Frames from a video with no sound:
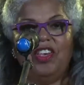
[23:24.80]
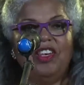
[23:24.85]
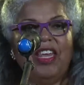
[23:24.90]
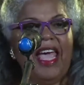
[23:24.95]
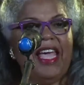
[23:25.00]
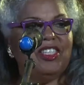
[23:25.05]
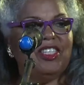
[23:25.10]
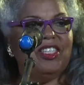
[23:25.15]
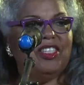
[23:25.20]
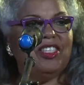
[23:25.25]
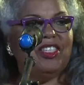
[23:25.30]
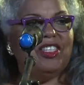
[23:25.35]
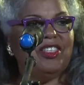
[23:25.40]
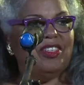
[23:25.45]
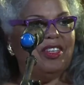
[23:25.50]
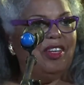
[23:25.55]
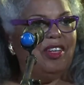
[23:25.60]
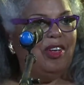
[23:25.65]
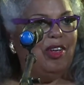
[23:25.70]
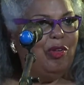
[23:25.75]
The
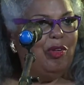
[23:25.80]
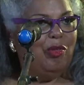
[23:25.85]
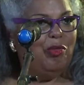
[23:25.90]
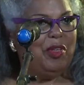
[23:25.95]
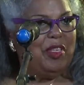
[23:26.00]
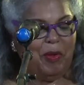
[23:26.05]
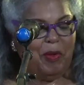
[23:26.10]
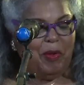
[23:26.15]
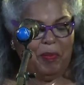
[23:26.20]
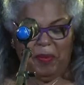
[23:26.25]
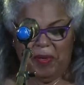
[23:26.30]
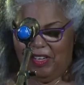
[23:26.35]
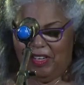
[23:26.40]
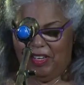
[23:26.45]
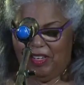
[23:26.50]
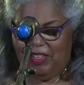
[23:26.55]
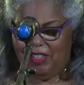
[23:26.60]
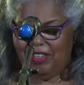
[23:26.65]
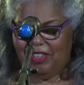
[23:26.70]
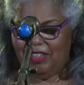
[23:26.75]
next
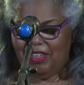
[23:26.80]
recipient